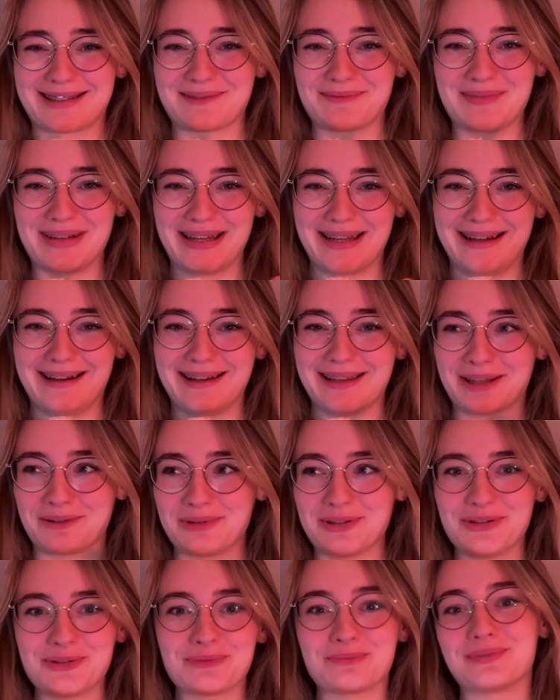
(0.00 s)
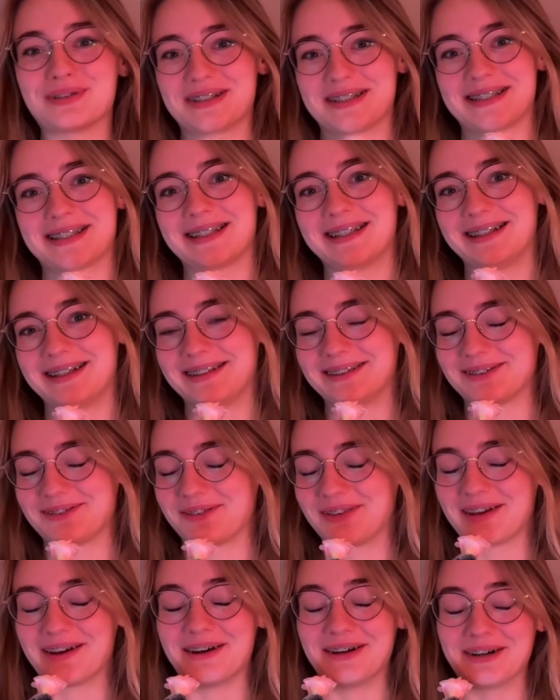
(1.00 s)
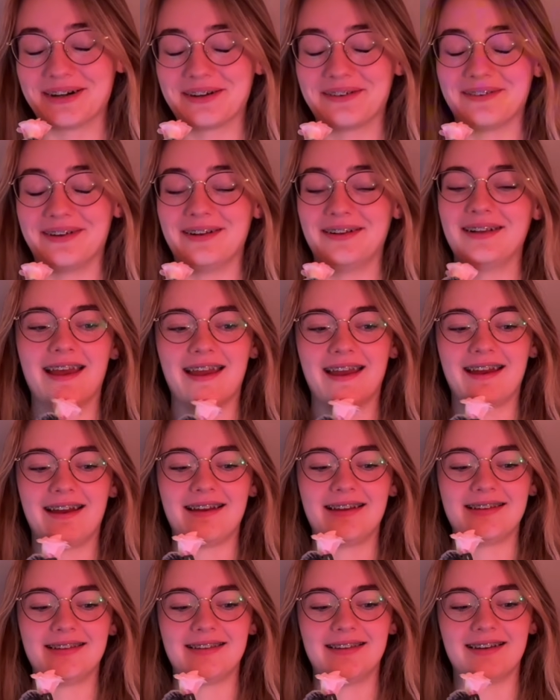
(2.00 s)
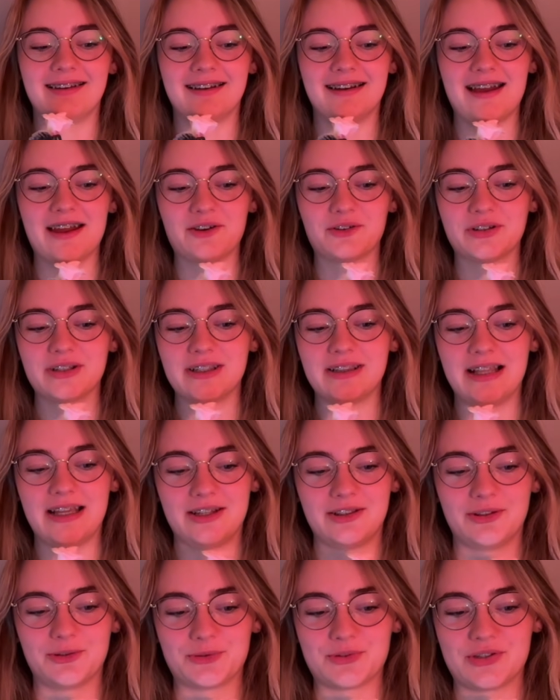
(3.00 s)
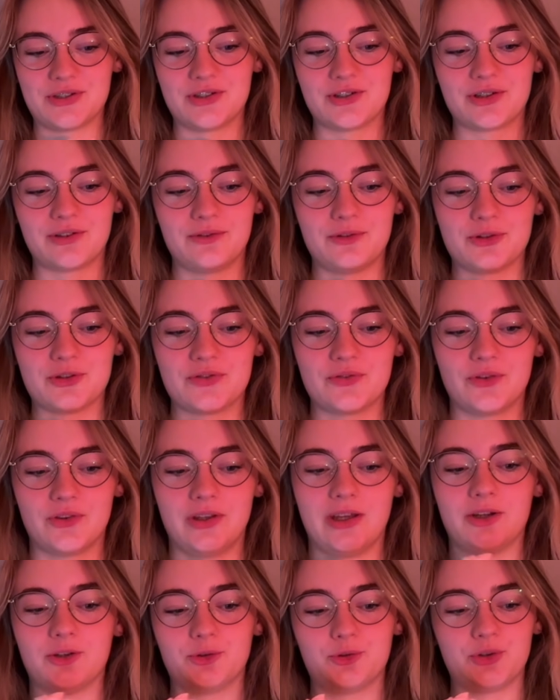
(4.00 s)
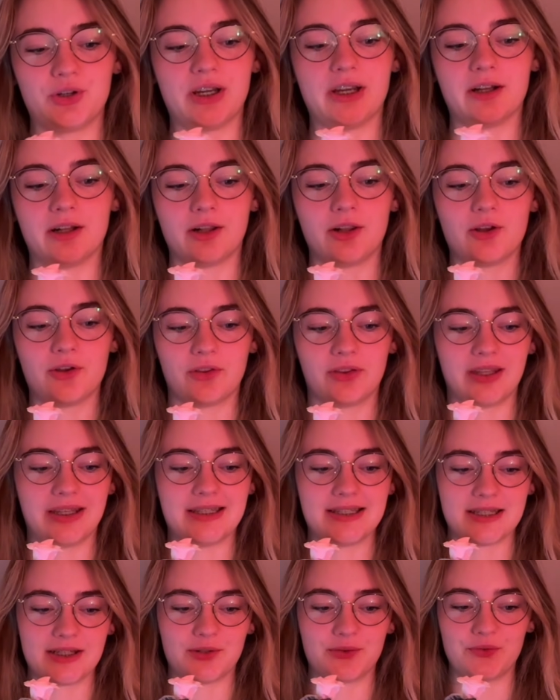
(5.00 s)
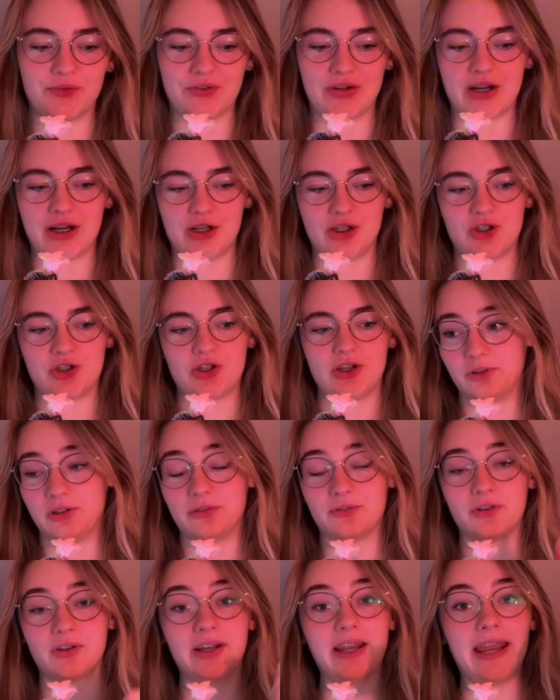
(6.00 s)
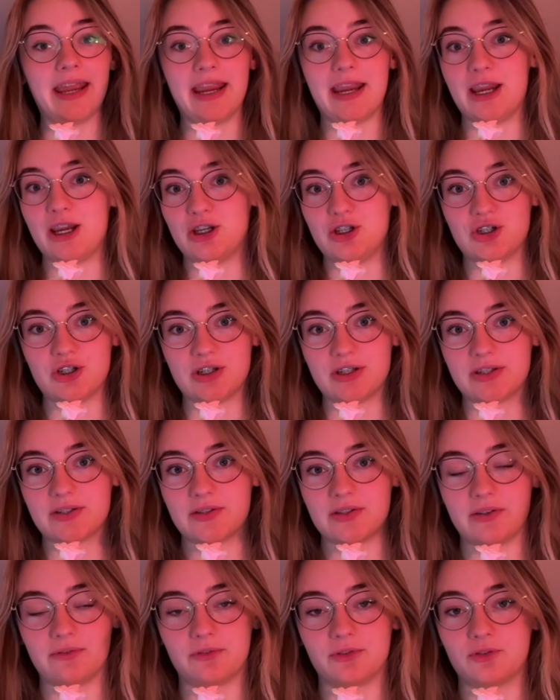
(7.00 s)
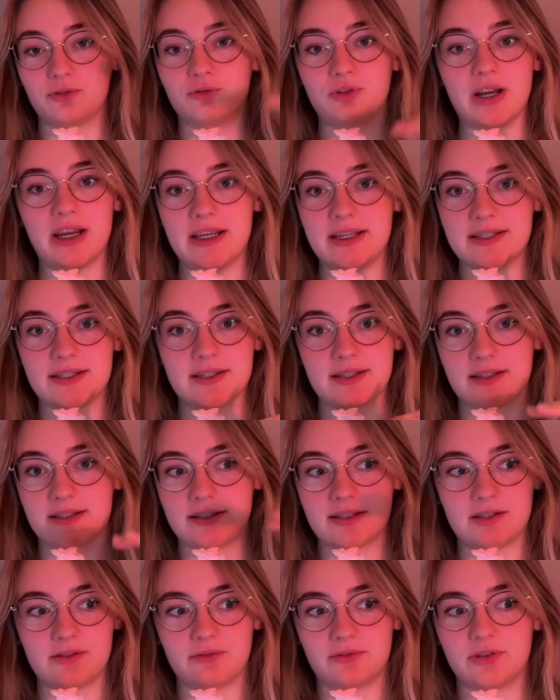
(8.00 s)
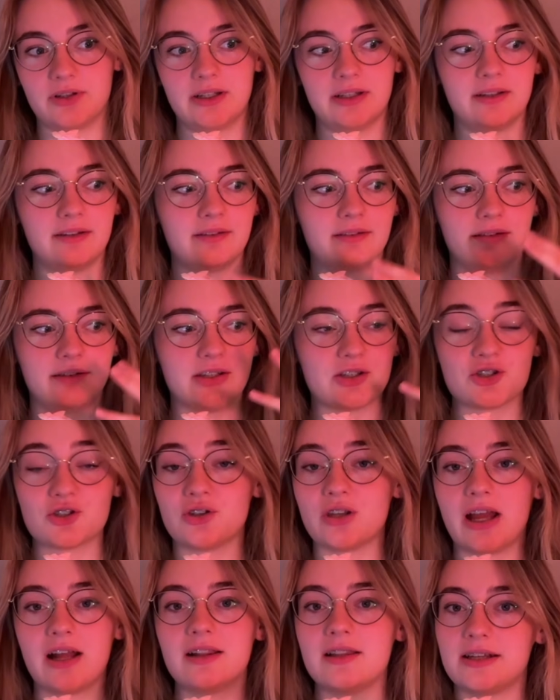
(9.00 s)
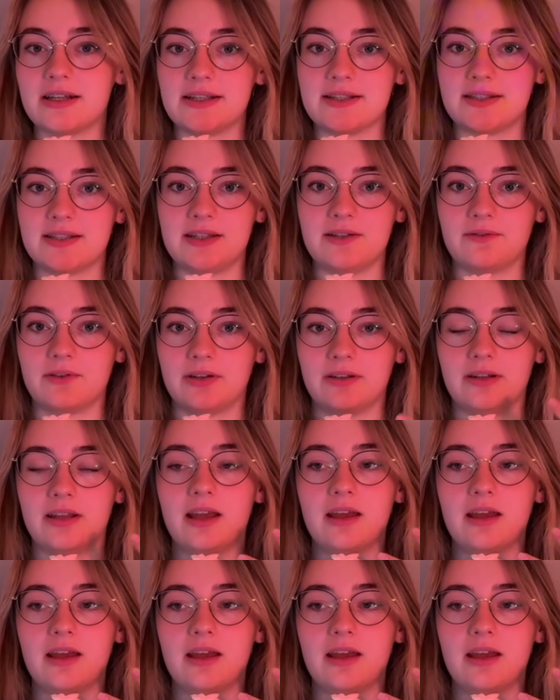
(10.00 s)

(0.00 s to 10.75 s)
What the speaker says: Oh my god, you went to Brazil, to the carnival. And I really like those interviews for their real, authentic French, different ages, different races, different nationalities, even